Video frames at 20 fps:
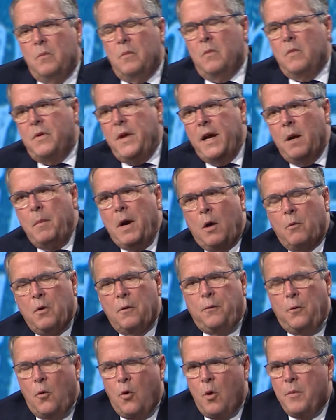thing about
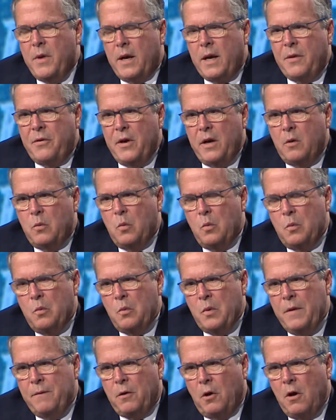reform that I think
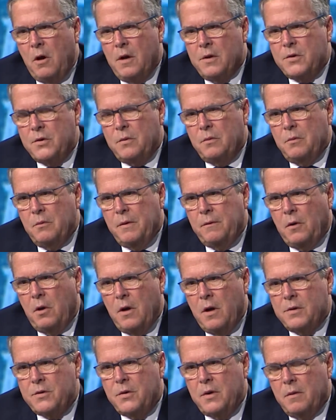we've lost,
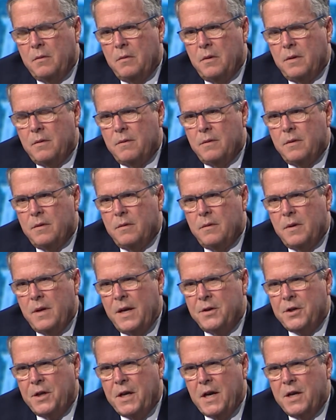
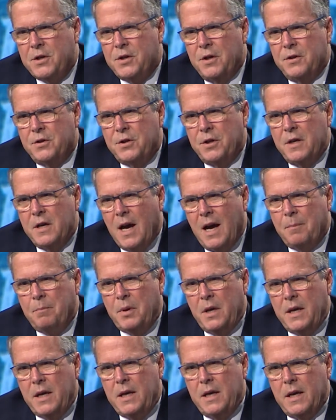education should not
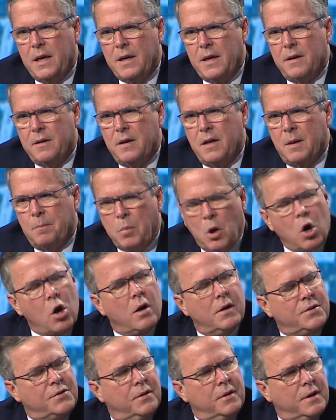be a
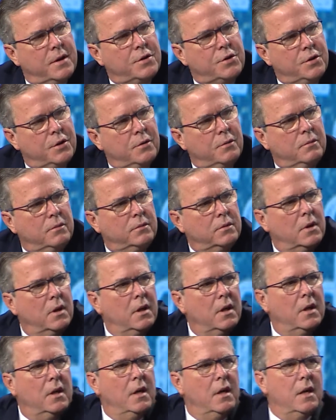partisan issue.
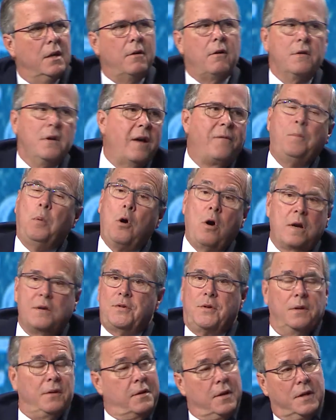There are enough
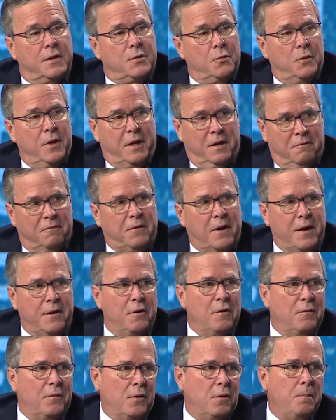partisan things that we can fight
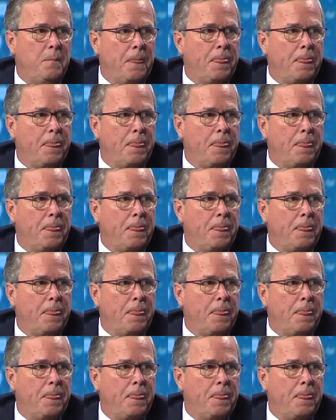over,